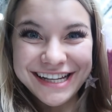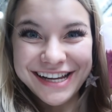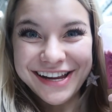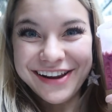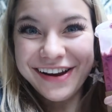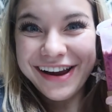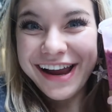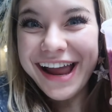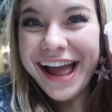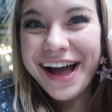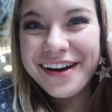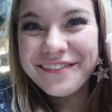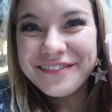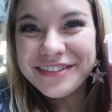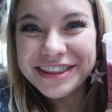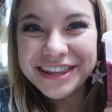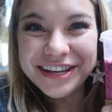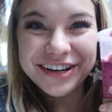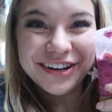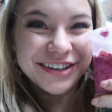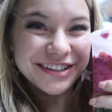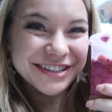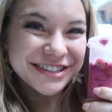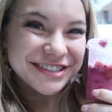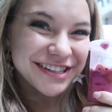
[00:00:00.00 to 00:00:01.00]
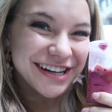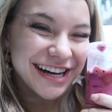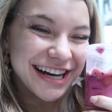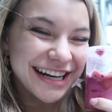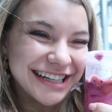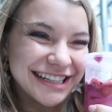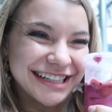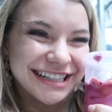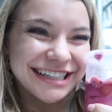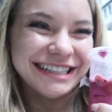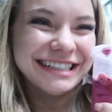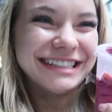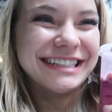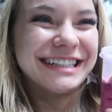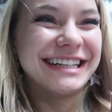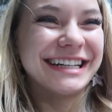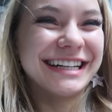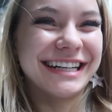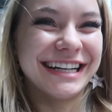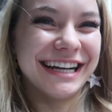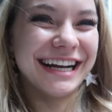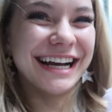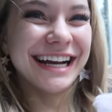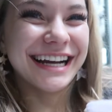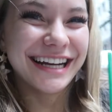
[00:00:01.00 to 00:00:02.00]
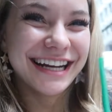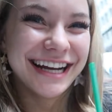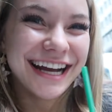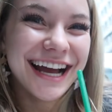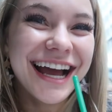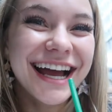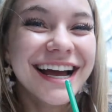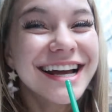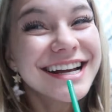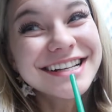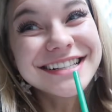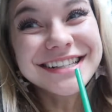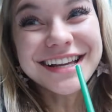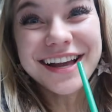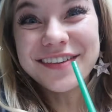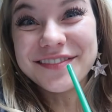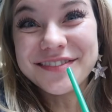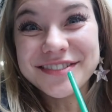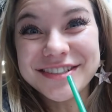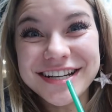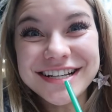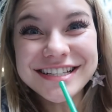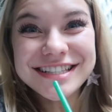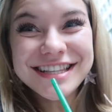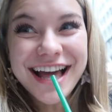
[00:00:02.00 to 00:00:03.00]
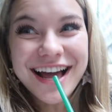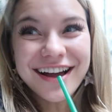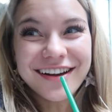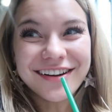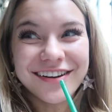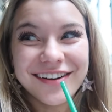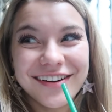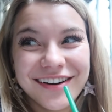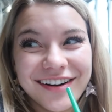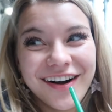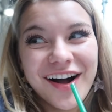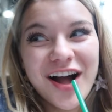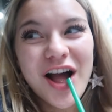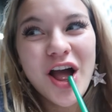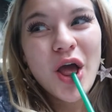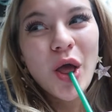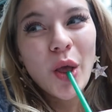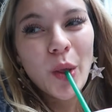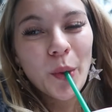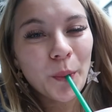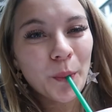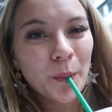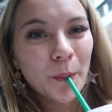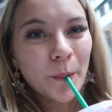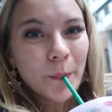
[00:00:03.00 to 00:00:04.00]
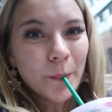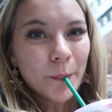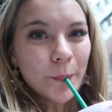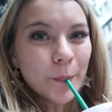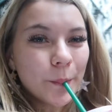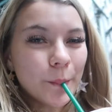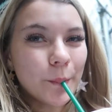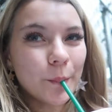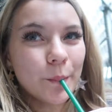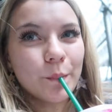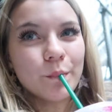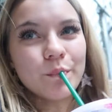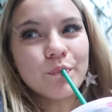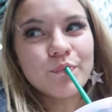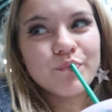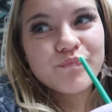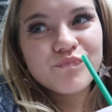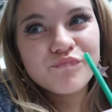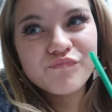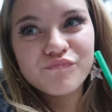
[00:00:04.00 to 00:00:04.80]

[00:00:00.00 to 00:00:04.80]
Here I am with a cold drink, because I'm just that girl. Mm.